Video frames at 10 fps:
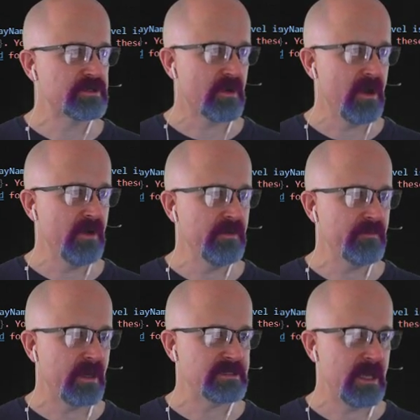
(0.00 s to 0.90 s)
drone
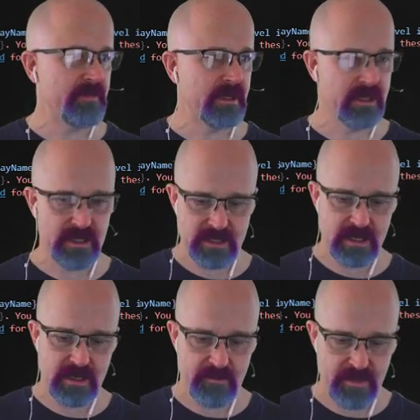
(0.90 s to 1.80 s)
by typing in
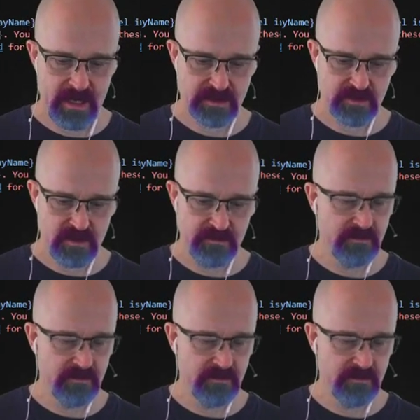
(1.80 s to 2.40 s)
bang drone.